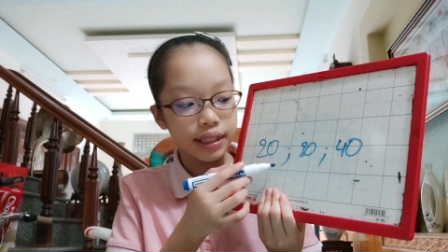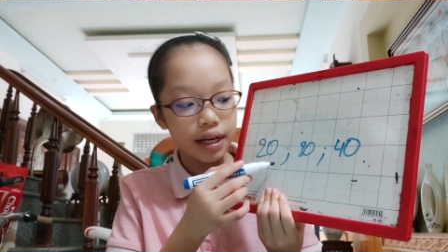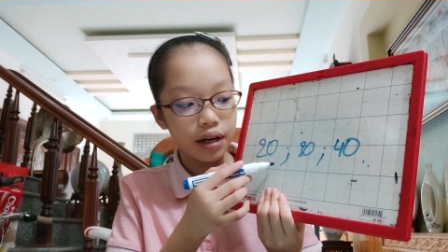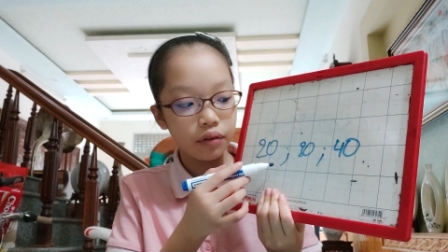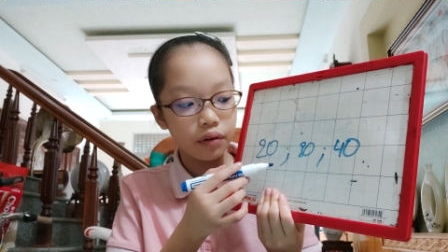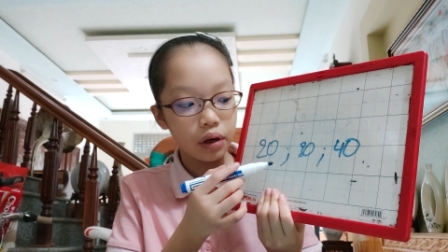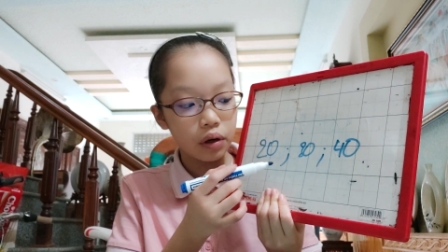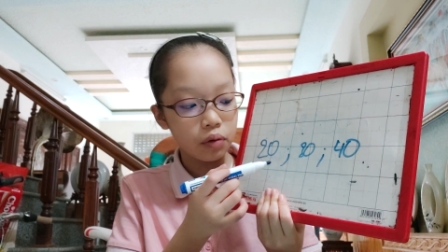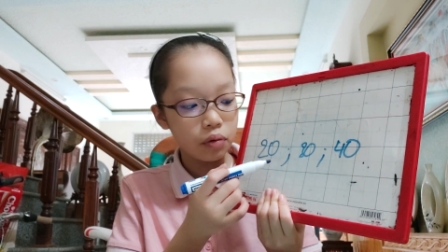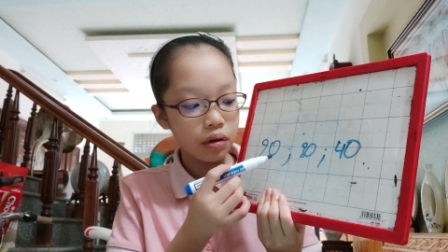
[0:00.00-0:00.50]

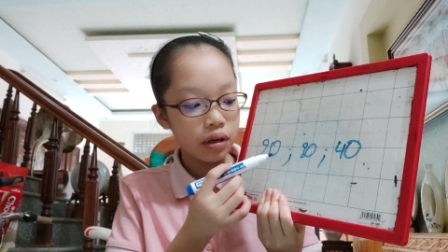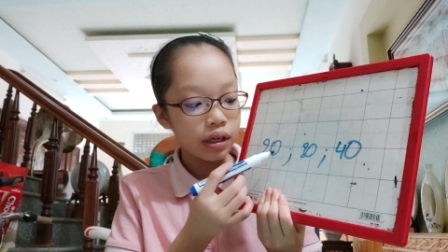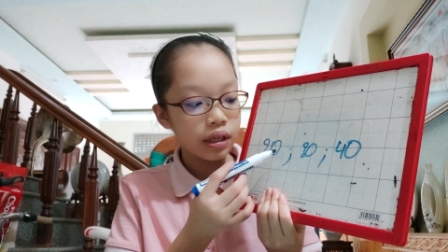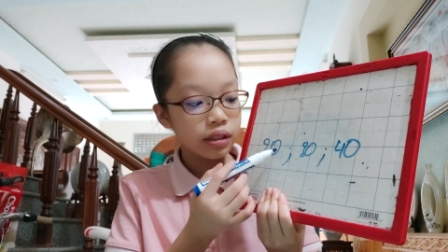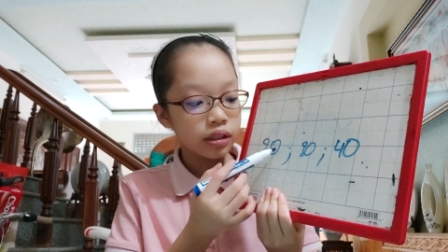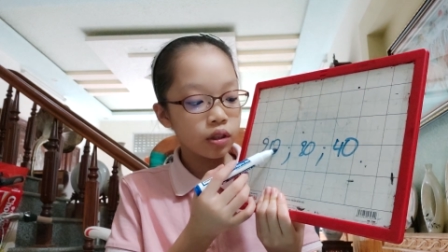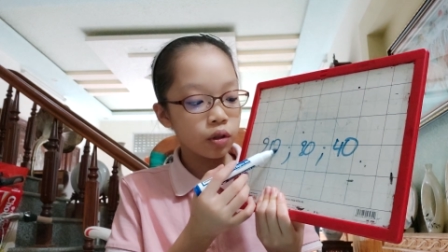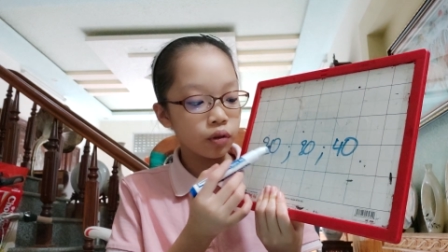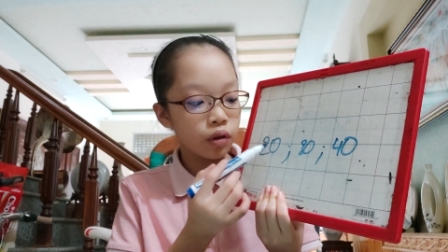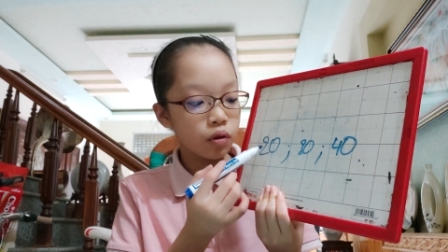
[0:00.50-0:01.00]
0.
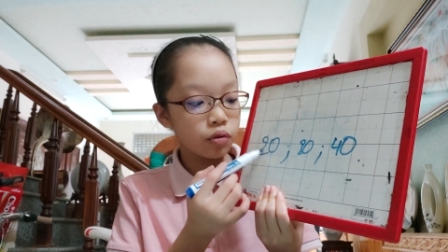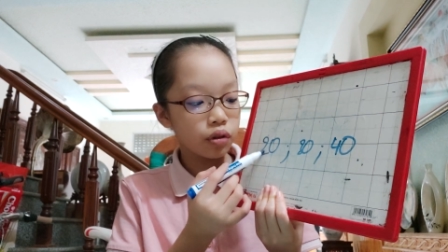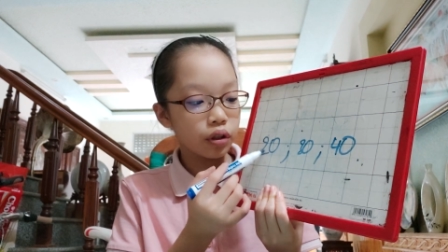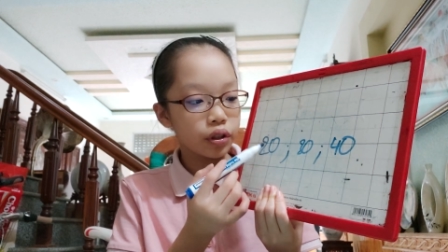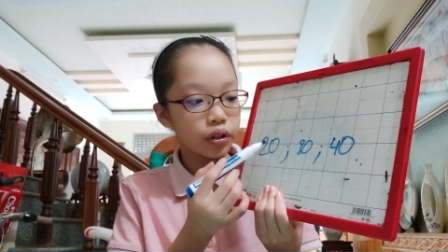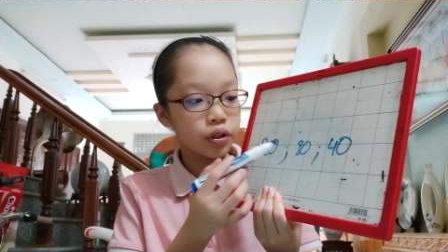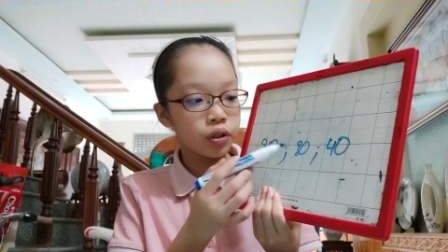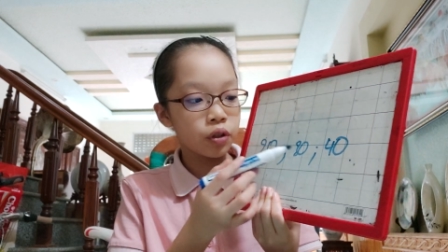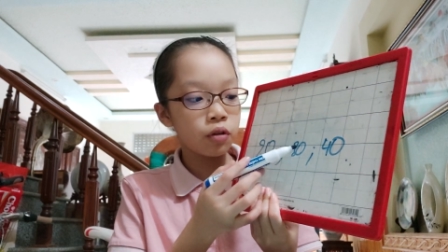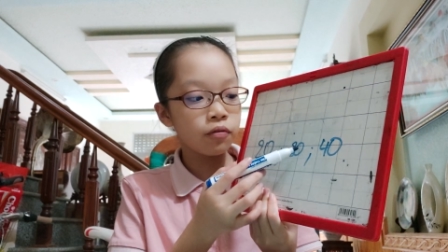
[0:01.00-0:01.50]
So those
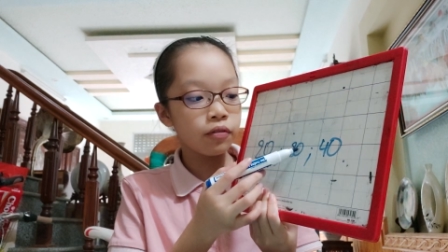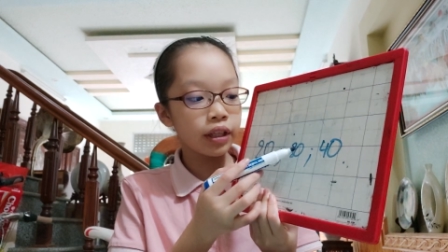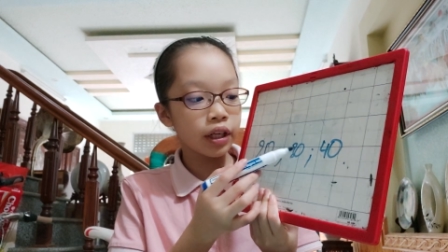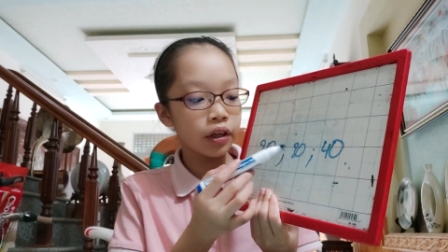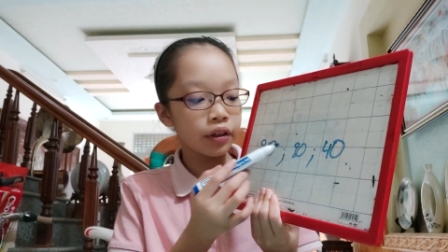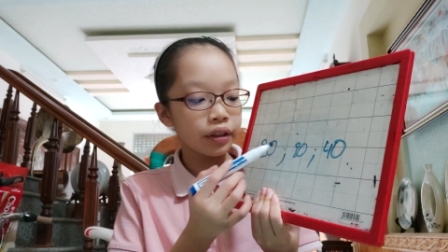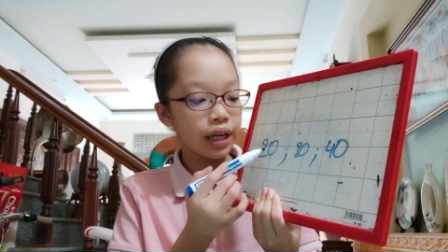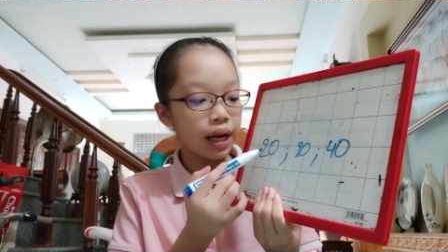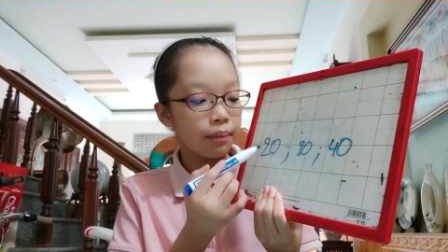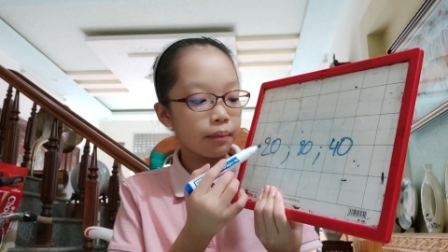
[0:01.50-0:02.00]
are
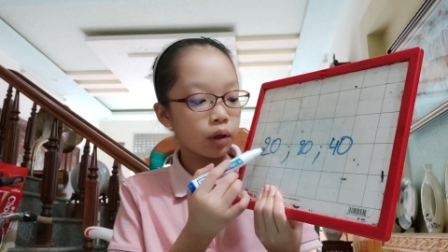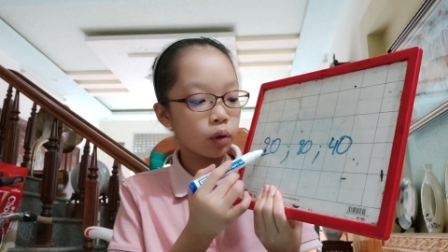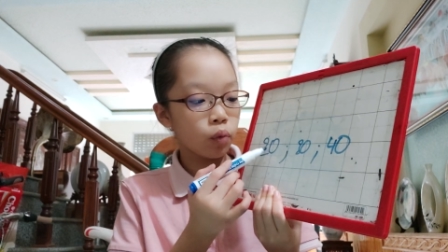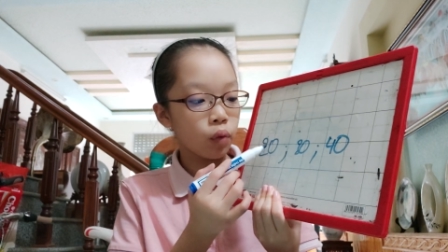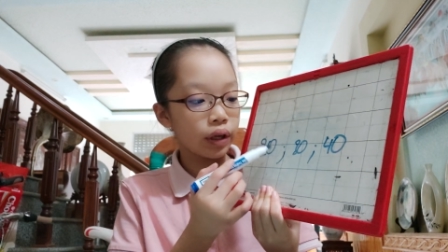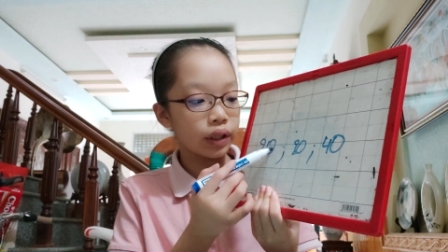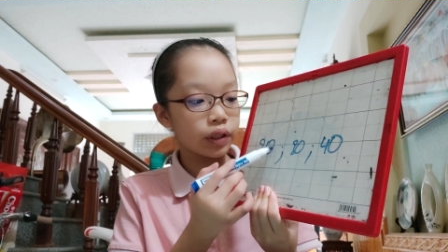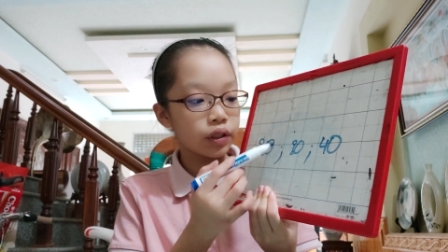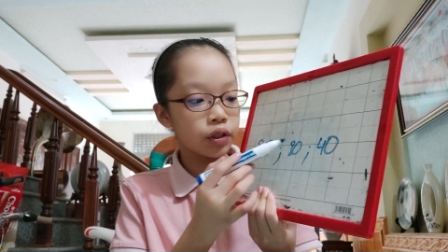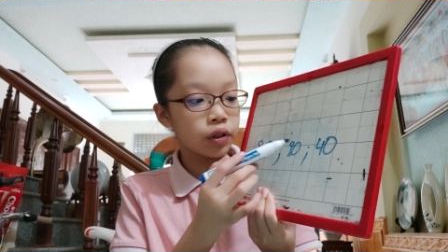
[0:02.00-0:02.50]
2-figure number,
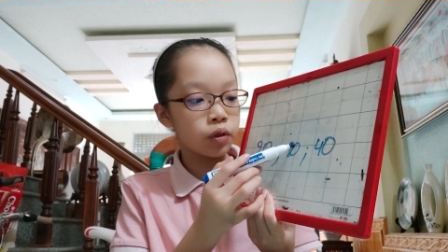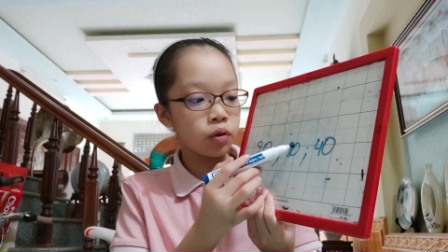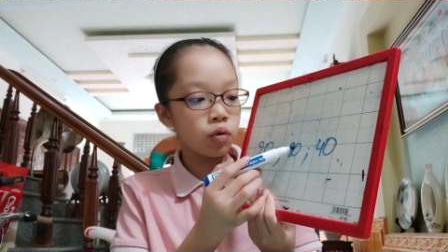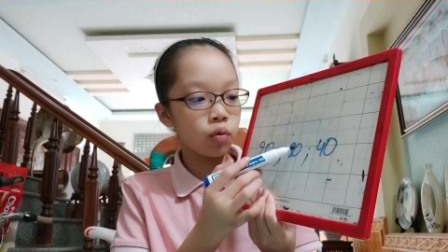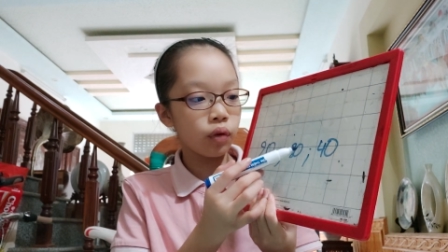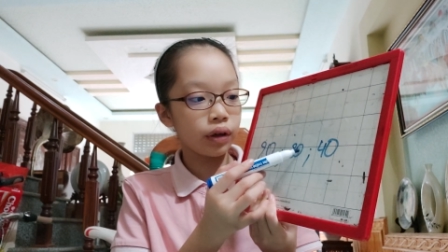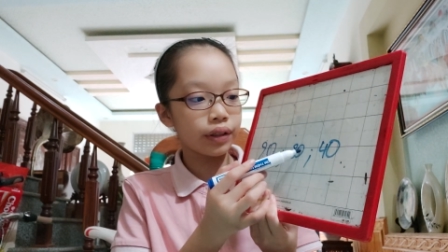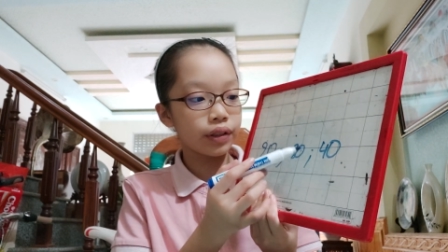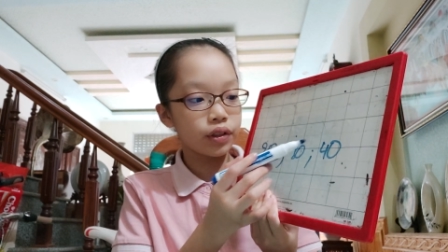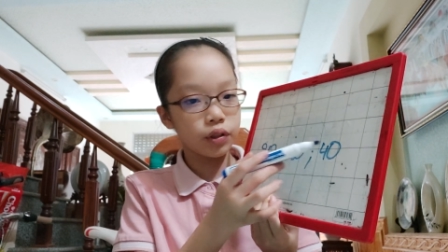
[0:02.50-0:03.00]
1, 2,
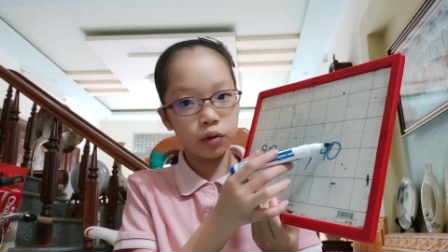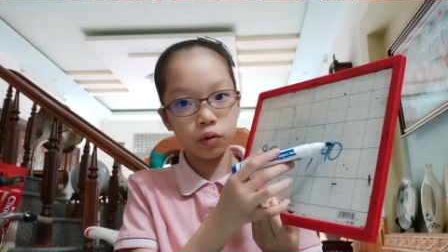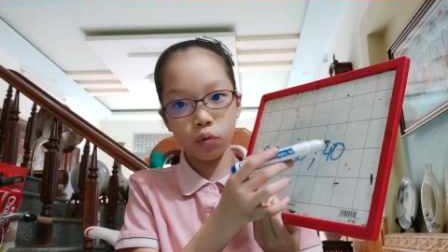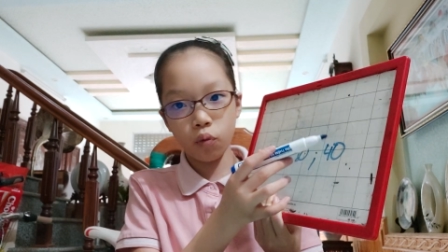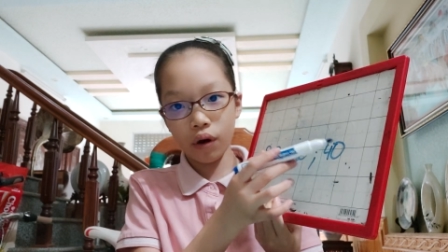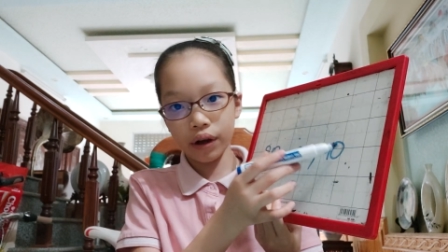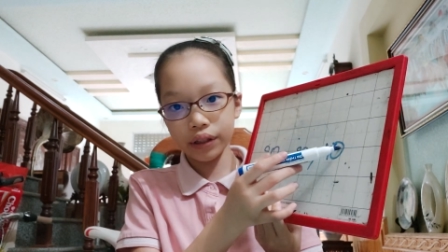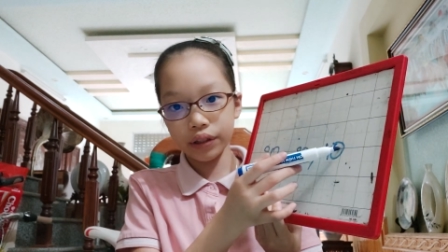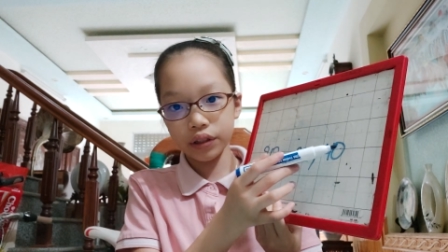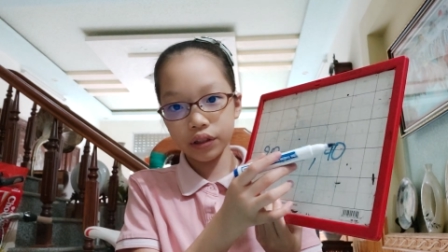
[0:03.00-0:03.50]
1, 2,
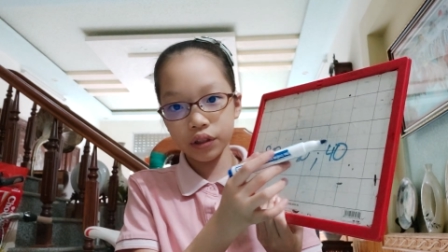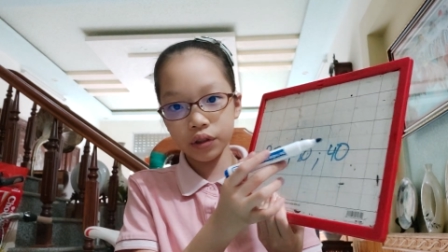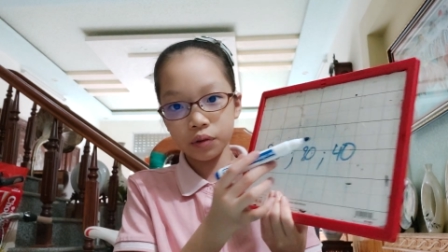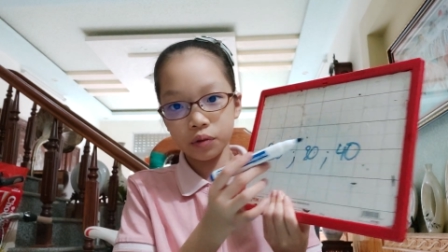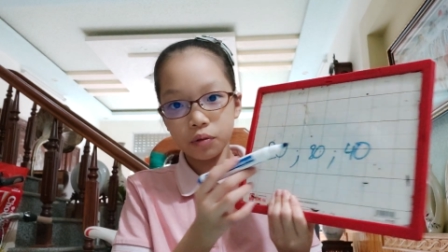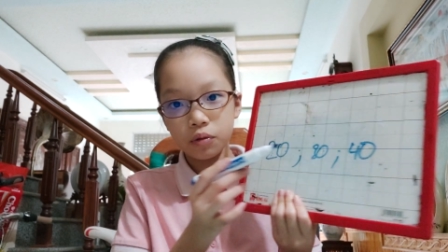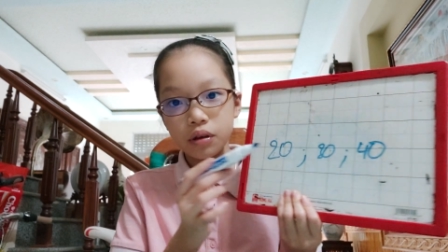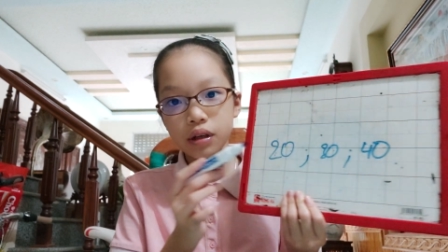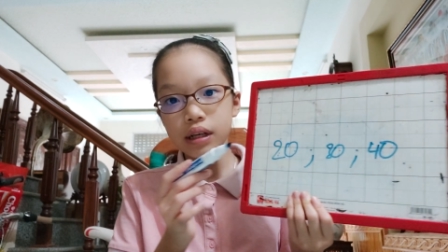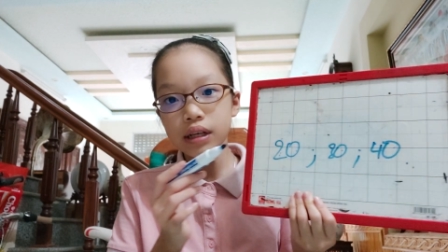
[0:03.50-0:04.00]
1,
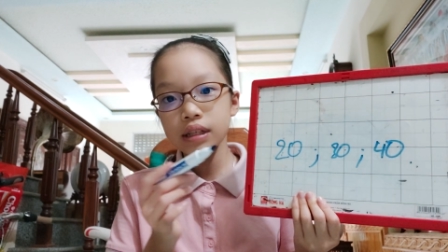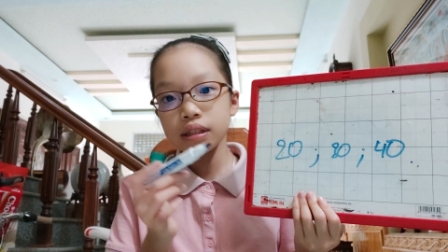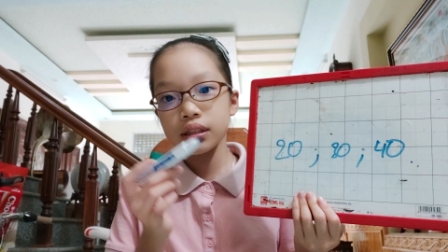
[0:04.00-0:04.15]
2.